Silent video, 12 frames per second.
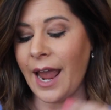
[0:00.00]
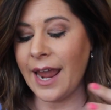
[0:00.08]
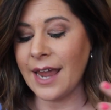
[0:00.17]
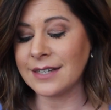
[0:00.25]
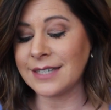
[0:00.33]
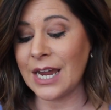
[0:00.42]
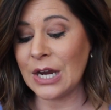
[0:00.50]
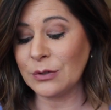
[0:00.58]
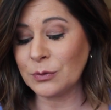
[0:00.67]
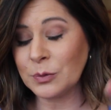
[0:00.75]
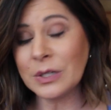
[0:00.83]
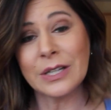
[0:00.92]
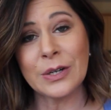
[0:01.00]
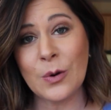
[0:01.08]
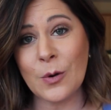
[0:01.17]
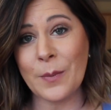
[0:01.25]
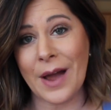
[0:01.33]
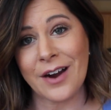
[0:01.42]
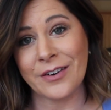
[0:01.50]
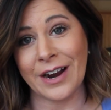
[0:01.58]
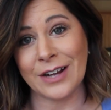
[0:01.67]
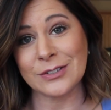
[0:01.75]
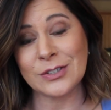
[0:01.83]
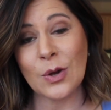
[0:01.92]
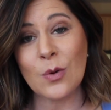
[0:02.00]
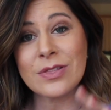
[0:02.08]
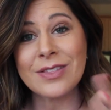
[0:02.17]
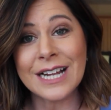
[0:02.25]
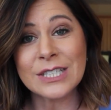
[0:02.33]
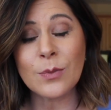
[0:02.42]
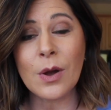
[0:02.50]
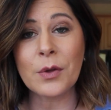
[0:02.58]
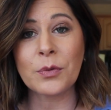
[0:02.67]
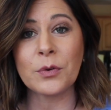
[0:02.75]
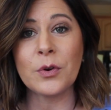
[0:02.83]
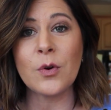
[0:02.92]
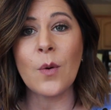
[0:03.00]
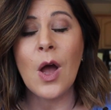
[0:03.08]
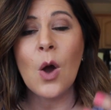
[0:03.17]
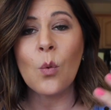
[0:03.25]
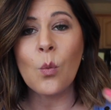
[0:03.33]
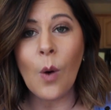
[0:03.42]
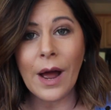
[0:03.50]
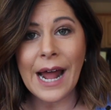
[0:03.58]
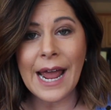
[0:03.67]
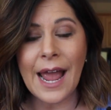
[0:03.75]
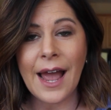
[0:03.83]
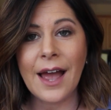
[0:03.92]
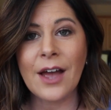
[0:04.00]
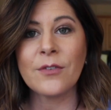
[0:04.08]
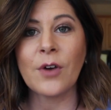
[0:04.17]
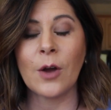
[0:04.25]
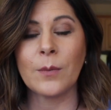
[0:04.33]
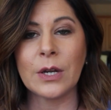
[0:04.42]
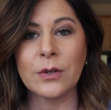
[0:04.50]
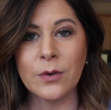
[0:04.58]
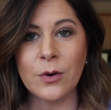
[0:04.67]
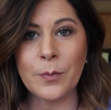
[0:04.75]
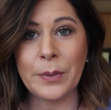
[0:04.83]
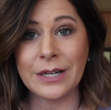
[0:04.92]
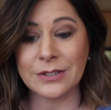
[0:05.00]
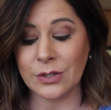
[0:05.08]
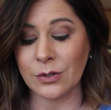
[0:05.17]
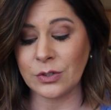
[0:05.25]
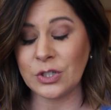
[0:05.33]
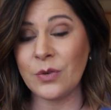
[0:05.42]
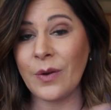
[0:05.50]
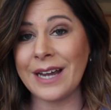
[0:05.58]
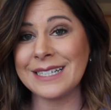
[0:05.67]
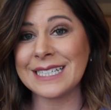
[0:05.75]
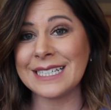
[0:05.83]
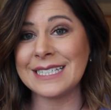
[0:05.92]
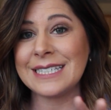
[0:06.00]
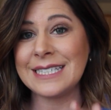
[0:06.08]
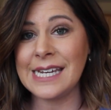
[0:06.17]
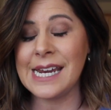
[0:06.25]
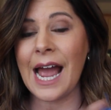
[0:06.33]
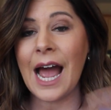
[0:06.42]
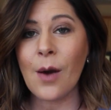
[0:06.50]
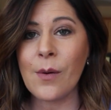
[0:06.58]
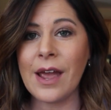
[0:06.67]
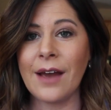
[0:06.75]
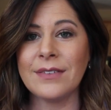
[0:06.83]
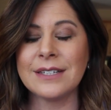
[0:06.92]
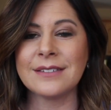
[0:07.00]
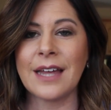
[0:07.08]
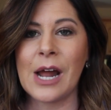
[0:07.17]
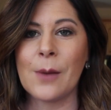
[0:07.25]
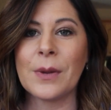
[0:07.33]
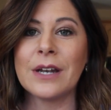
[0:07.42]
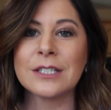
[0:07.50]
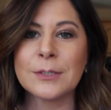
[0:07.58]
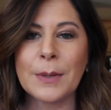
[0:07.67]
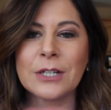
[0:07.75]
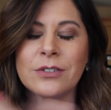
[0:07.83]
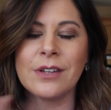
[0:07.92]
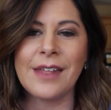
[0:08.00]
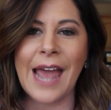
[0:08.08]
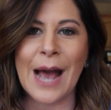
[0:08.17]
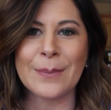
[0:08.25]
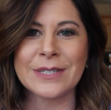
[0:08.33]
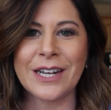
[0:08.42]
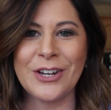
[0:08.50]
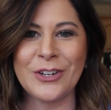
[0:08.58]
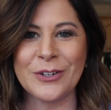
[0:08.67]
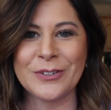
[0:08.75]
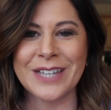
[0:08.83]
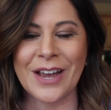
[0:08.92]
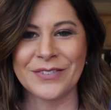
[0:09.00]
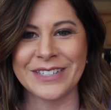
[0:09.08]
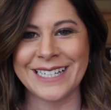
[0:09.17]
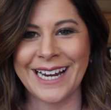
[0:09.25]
and a really cool background. So let's walk through what I have on my Google Pixel so you guys can see how I have this set up and especially the apps that I use every